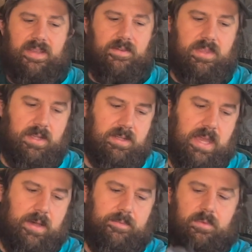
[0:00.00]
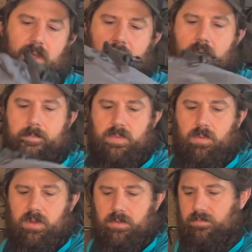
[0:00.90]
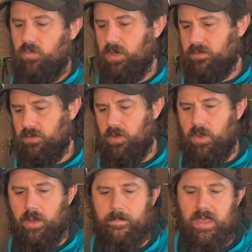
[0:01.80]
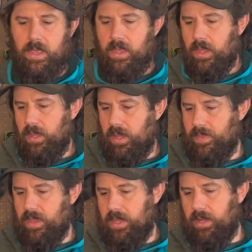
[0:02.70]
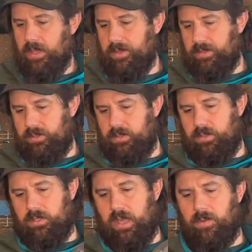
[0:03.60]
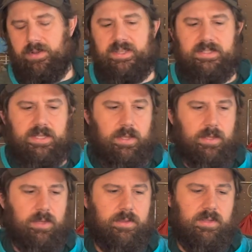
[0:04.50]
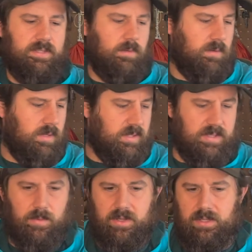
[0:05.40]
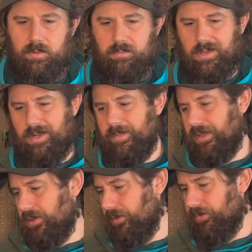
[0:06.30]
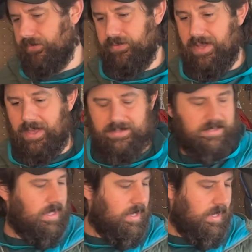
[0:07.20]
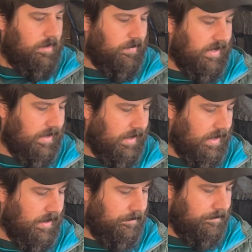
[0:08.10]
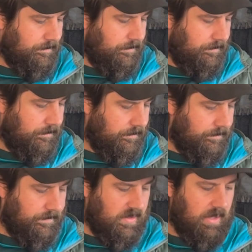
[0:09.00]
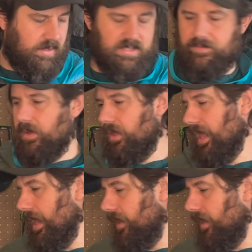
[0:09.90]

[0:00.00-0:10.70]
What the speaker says: everything down, would have worked really well. And then I won't necessarily go through this in order because I would have done a lot of my clothes next. But the other stuff I had,